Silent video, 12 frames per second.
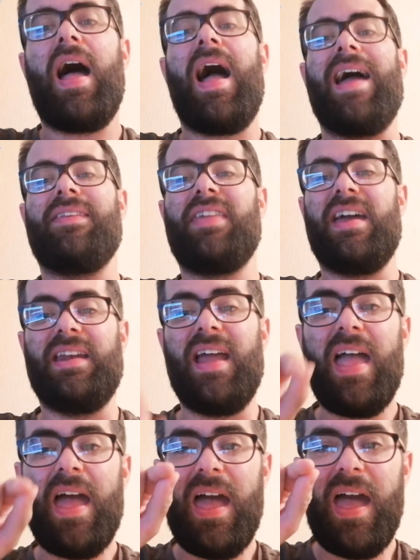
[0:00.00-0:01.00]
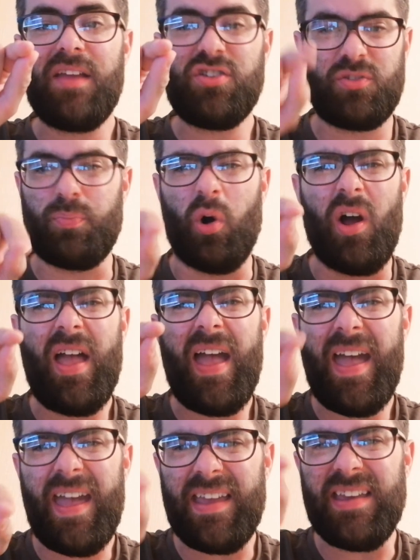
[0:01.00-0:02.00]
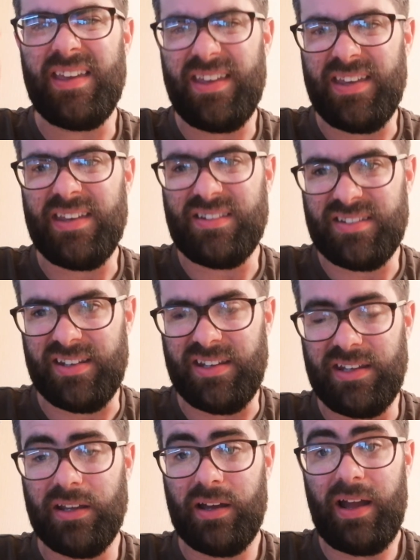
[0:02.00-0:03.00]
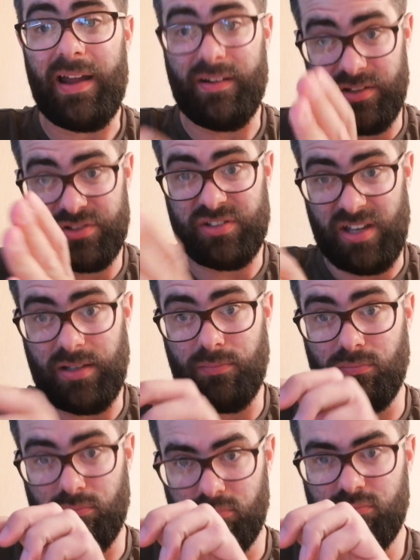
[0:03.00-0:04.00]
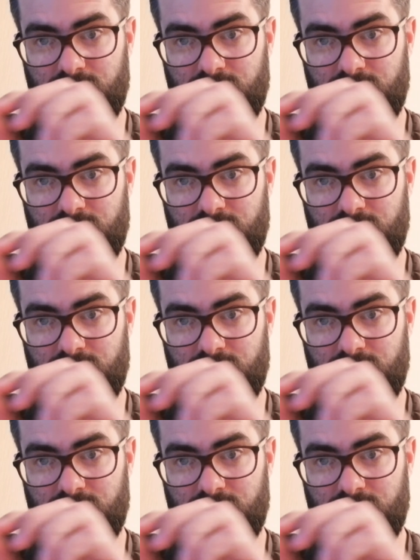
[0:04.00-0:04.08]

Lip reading: and then just put AET and the same